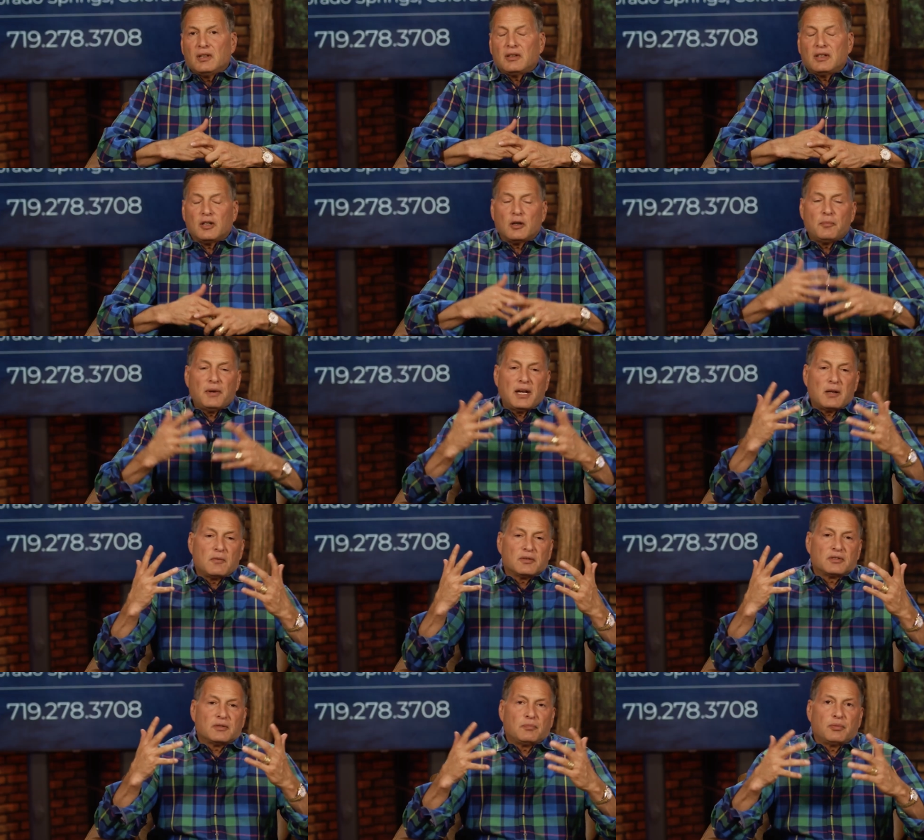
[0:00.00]
The airbag
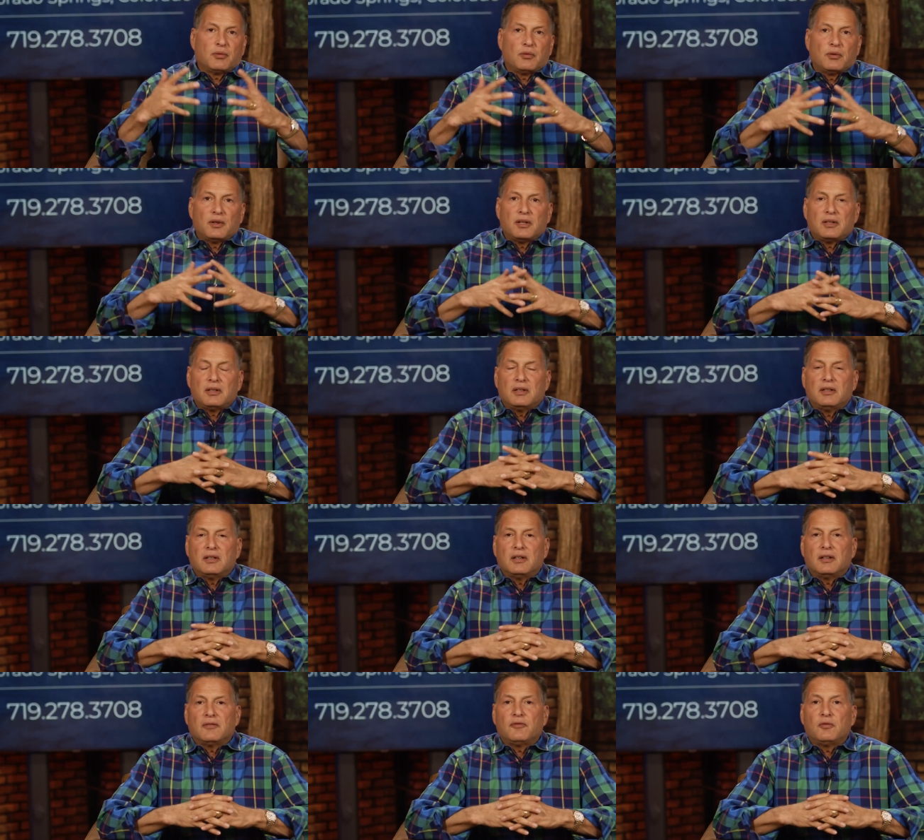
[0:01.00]
was deployed.
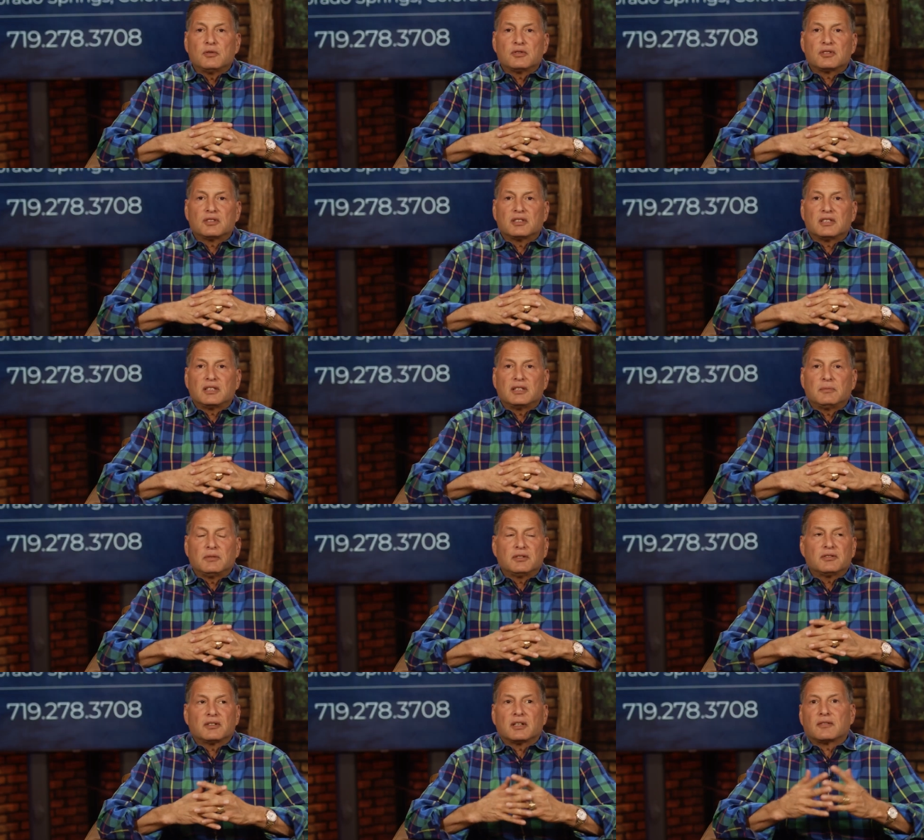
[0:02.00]
Fortunately, and
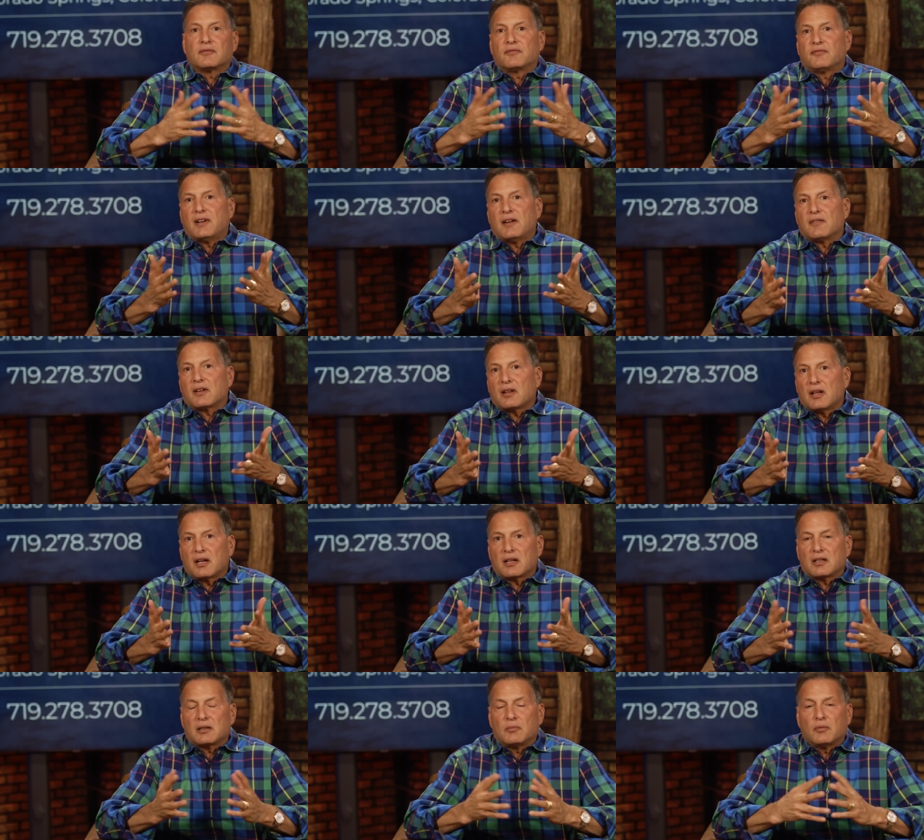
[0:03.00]
this was like 5
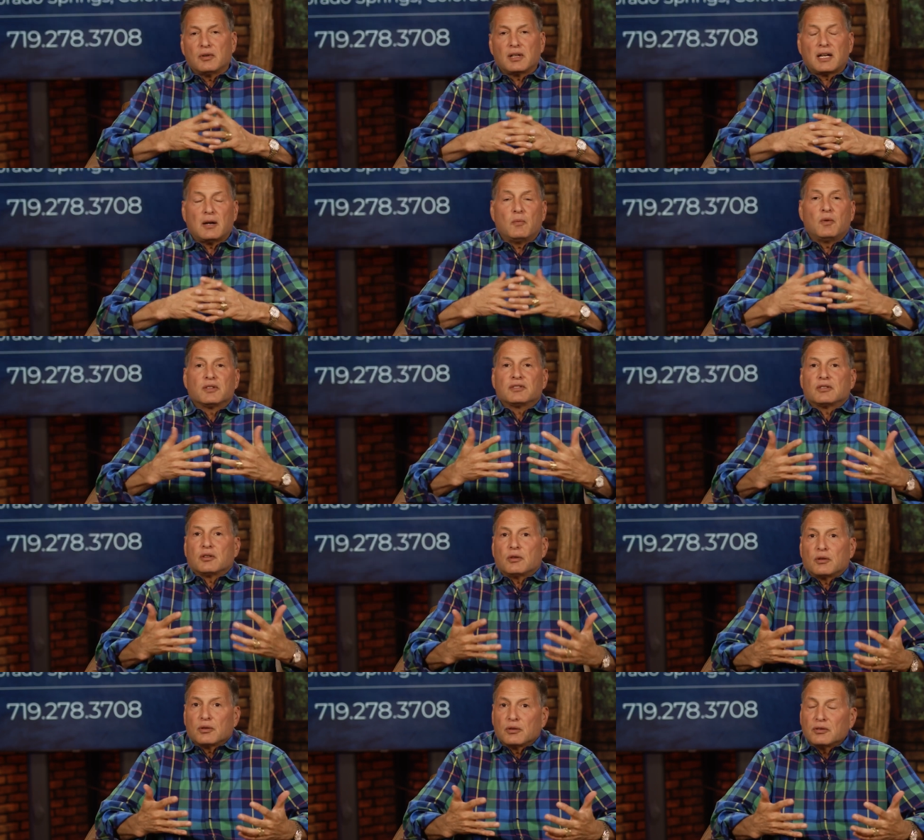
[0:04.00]
o'clock in the morning, I wasn't
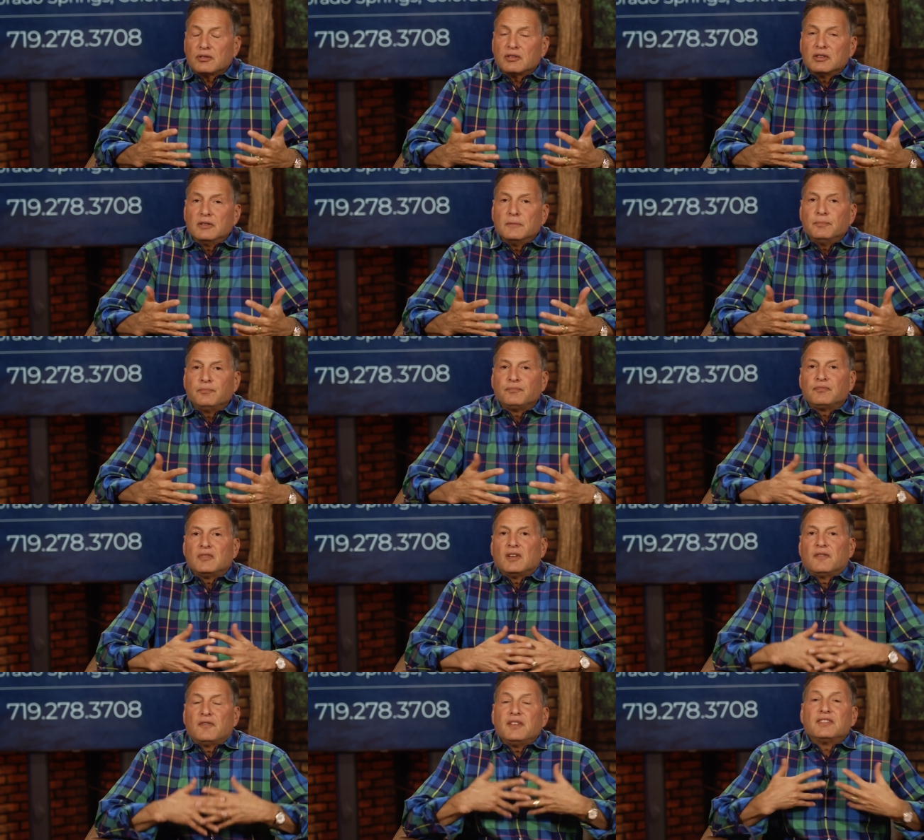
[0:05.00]
hurt
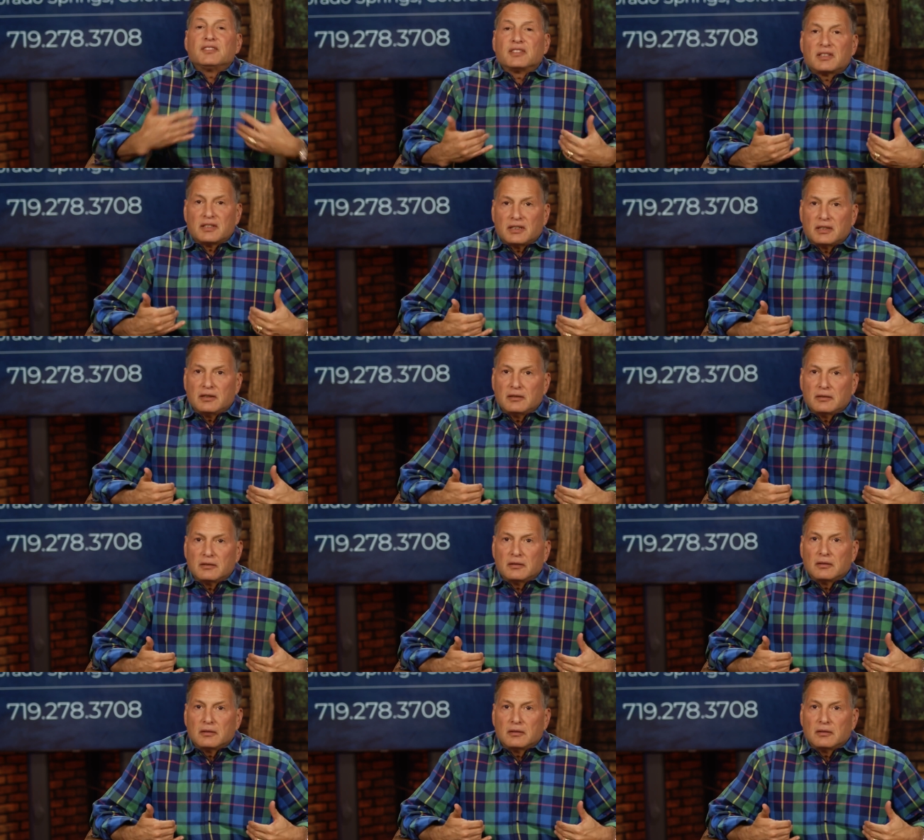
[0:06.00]
physically.